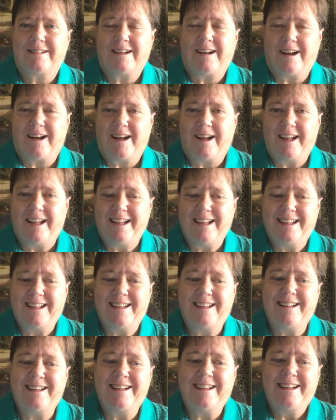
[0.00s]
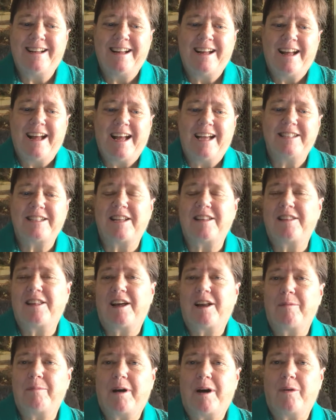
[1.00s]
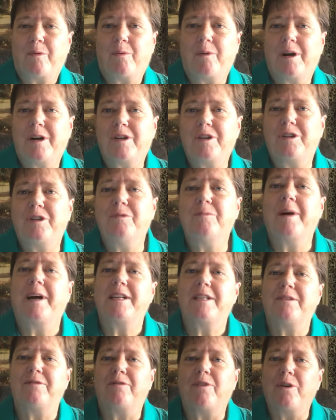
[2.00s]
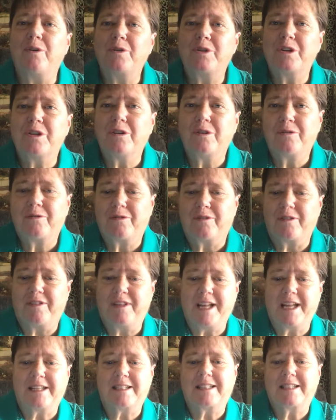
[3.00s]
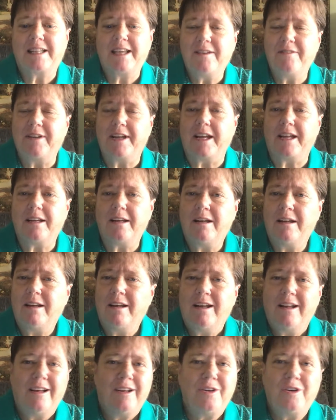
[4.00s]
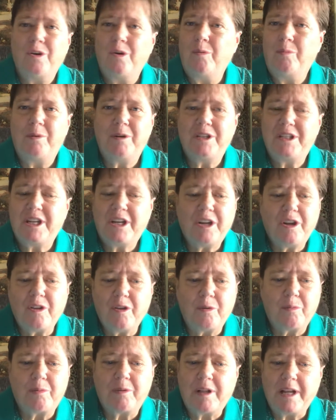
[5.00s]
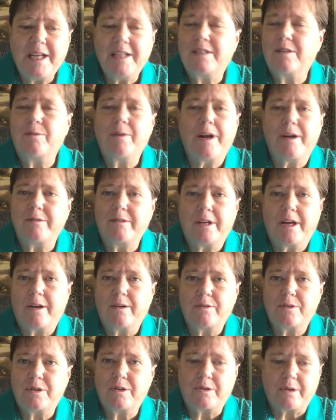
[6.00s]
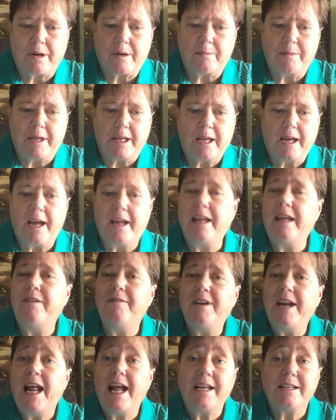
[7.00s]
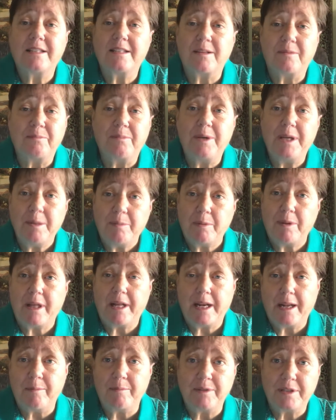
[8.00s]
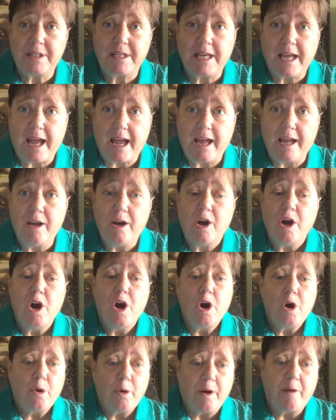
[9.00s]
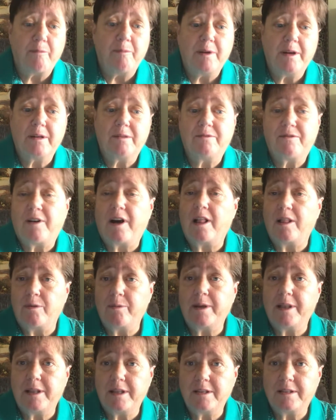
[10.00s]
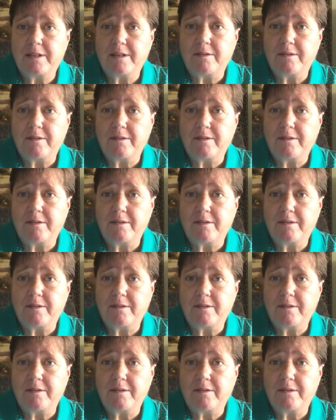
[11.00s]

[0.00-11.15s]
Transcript: Hi. As I thought about where to do my devotional for Thanksgiving, no particular place around town struck me. I even asked some people at MCA who have been following these